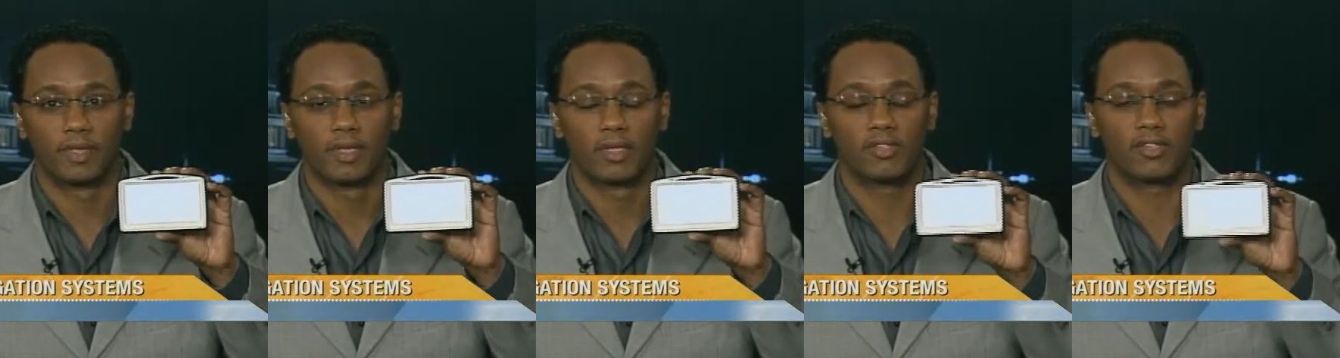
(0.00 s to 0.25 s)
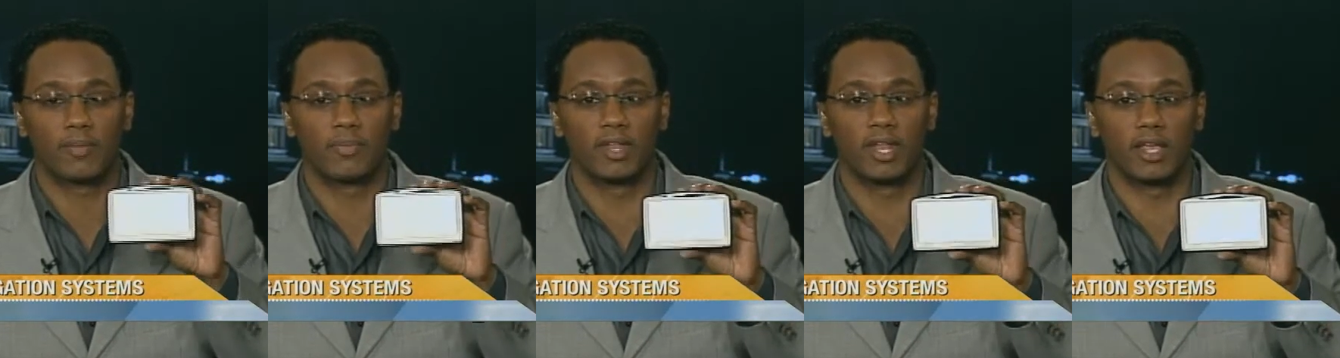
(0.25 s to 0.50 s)

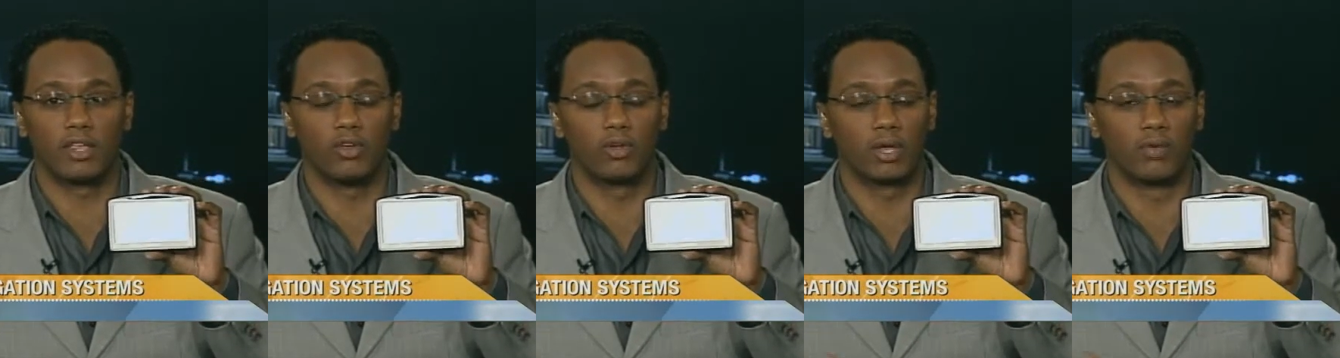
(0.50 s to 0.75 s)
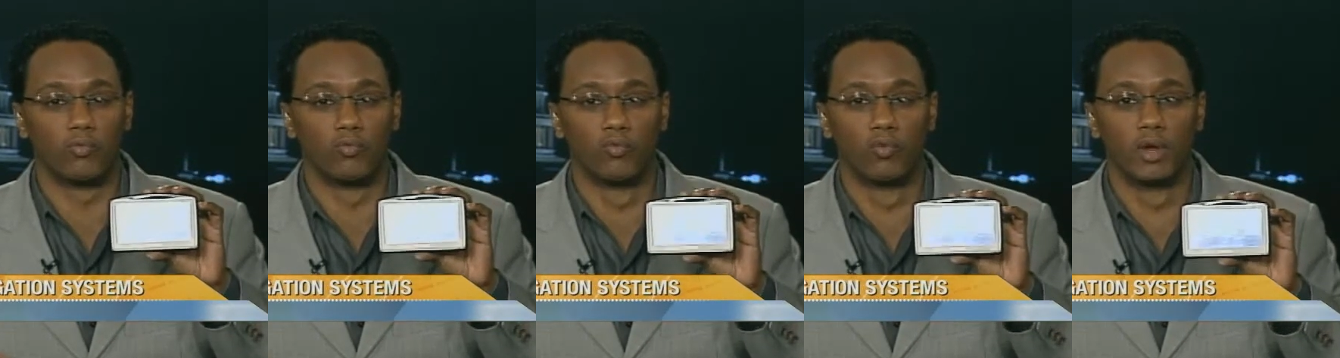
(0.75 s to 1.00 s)
something that you
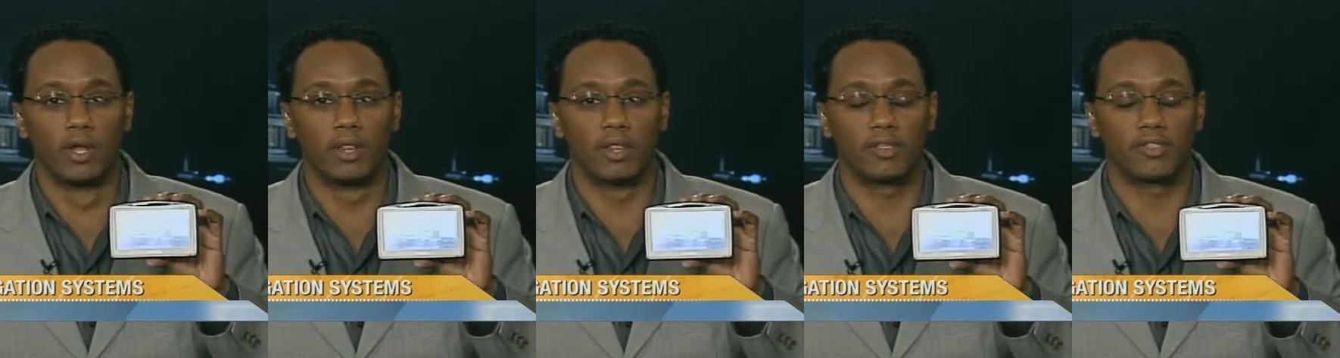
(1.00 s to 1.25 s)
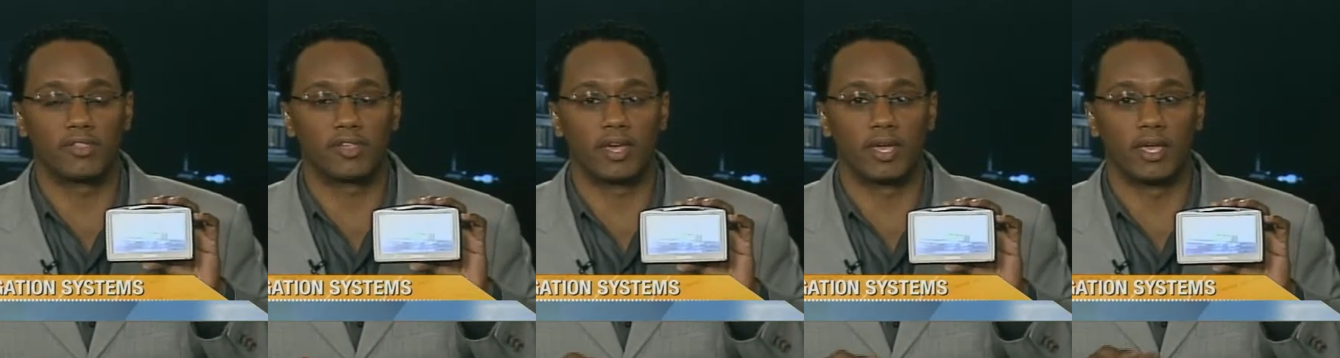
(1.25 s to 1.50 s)
can really
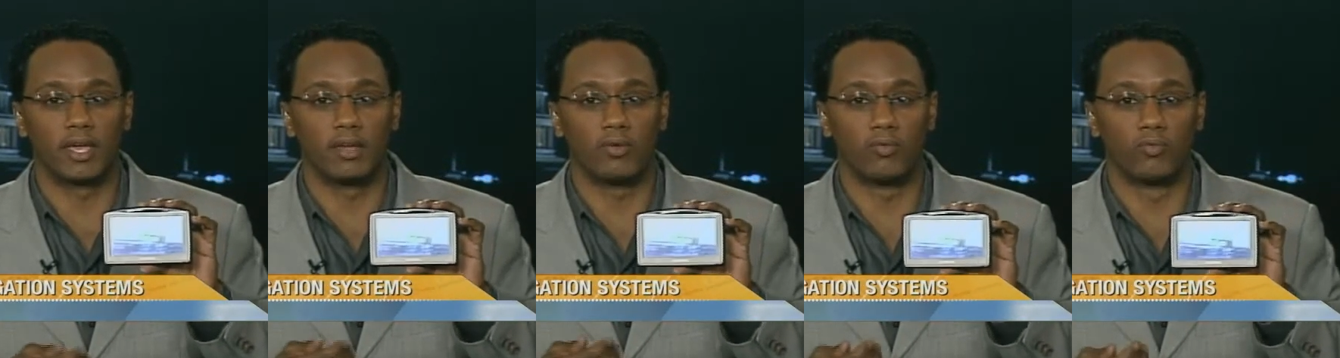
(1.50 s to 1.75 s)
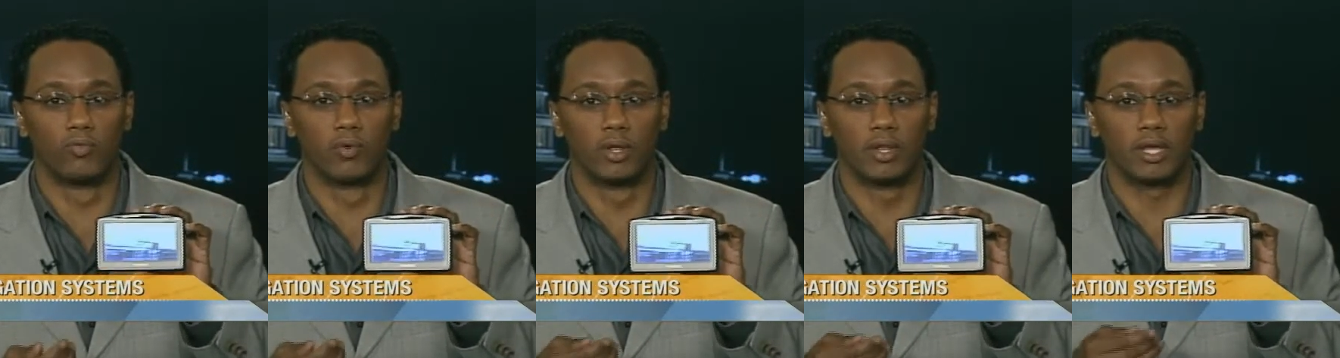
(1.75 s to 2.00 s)
see
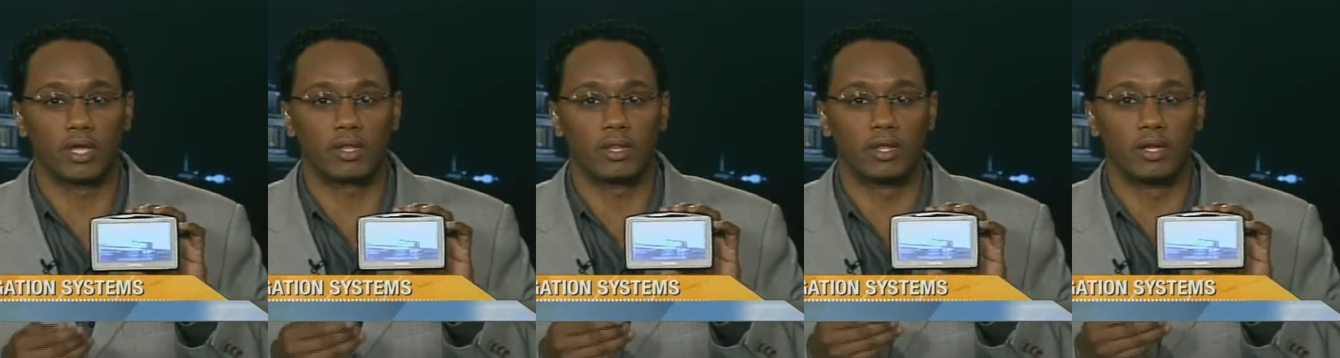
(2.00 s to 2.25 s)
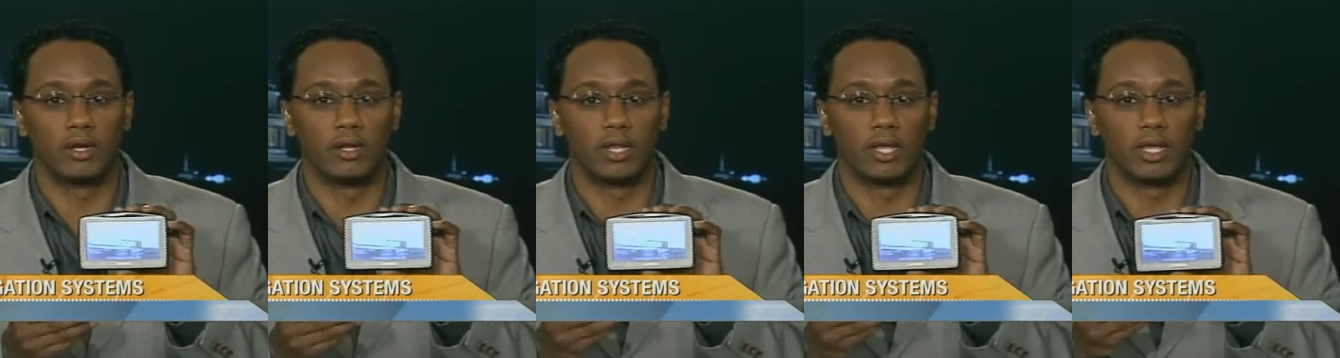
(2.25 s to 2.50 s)
really
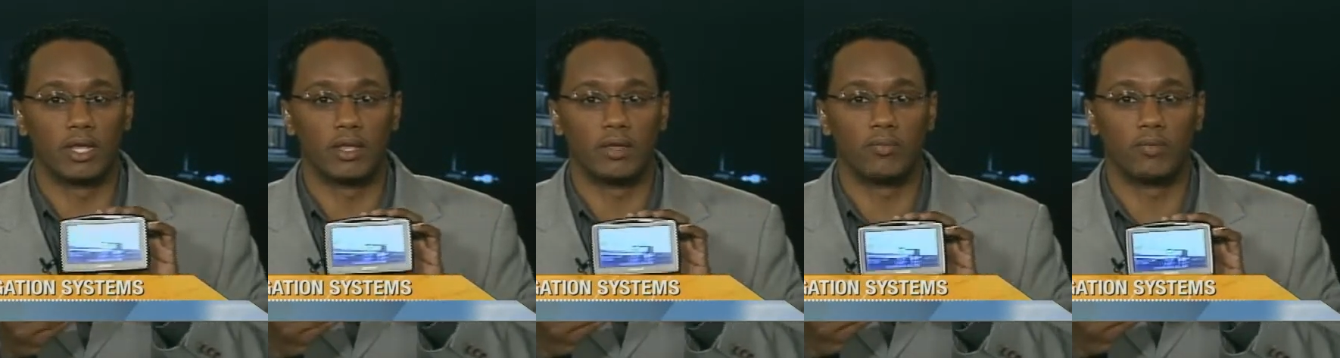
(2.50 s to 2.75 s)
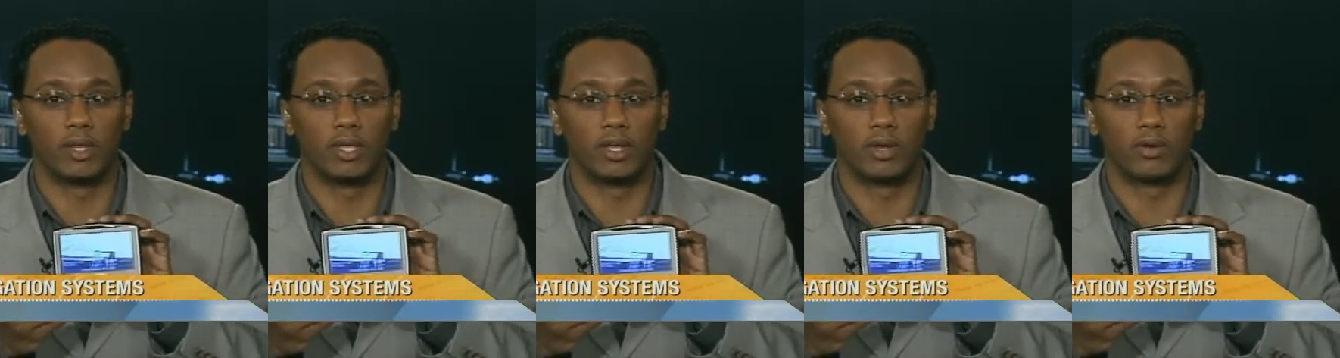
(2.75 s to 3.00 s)
clearly
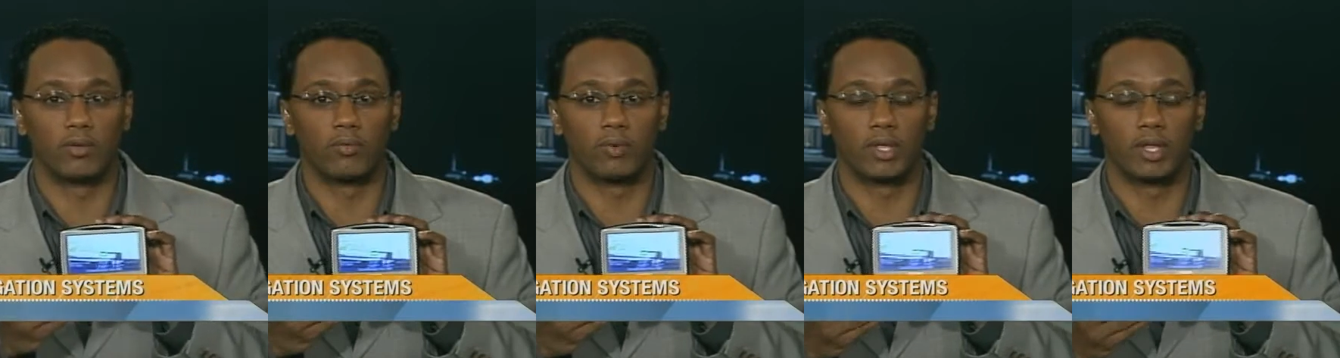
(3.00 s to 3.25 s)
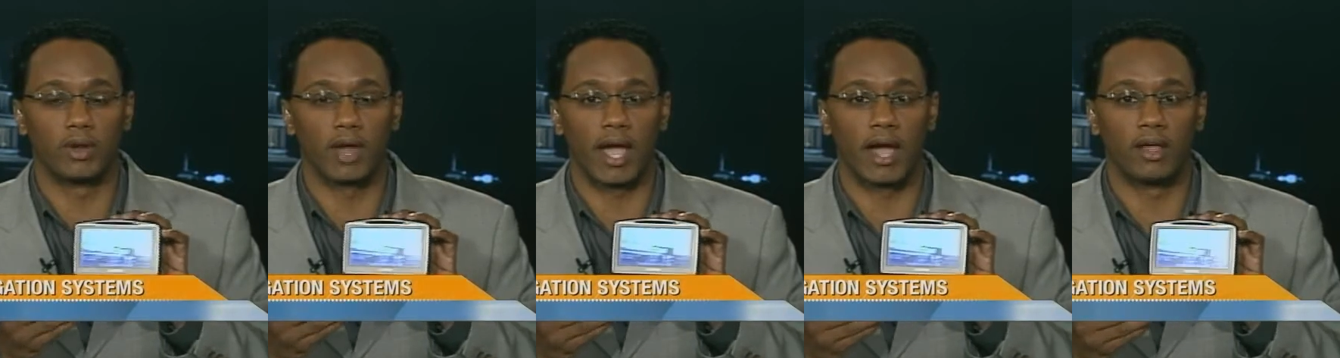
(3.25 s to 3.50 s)
when you're when
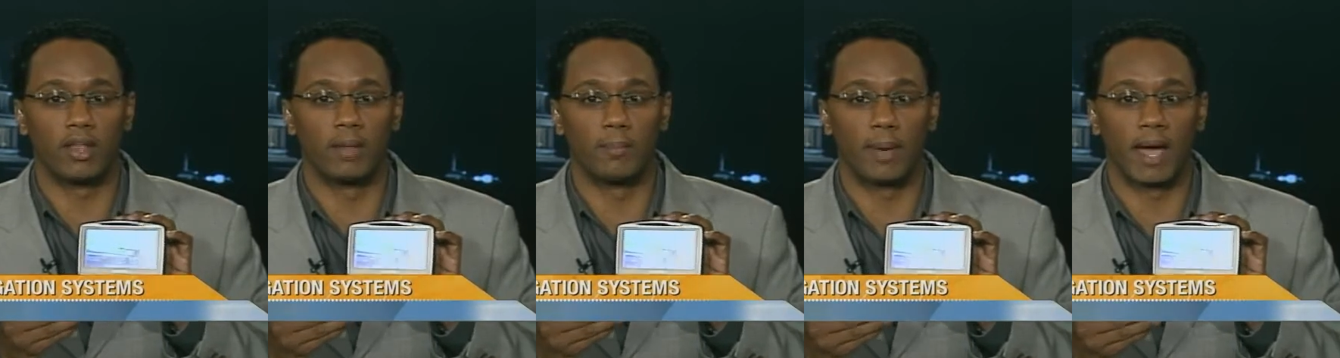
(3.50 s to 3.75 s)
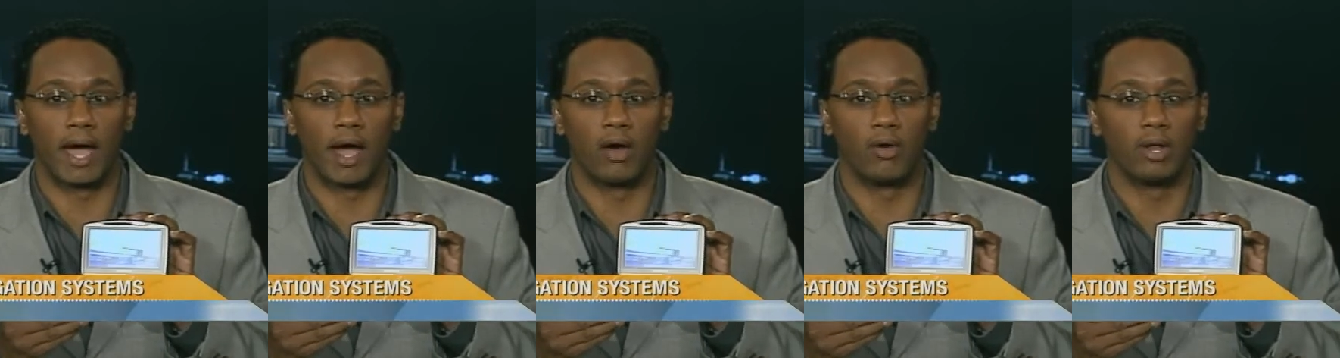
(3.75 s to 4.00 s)
you're out and
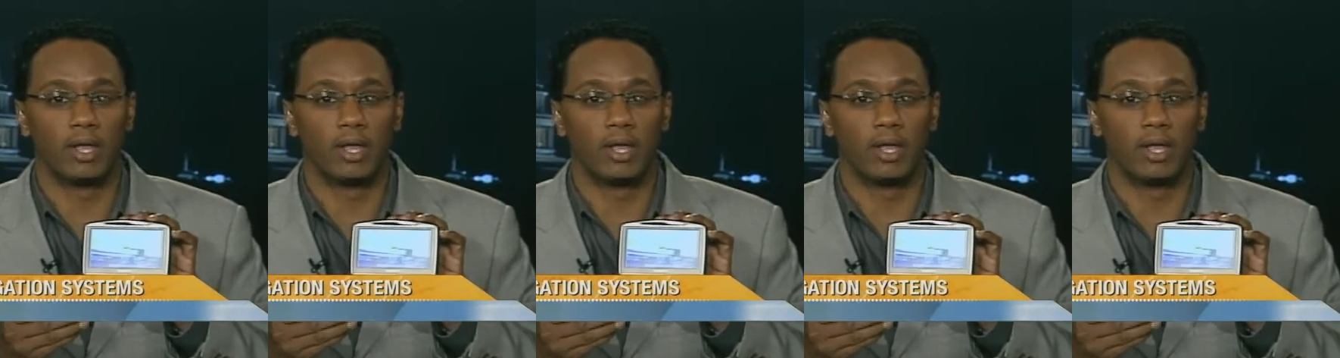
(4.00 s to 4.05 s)
about.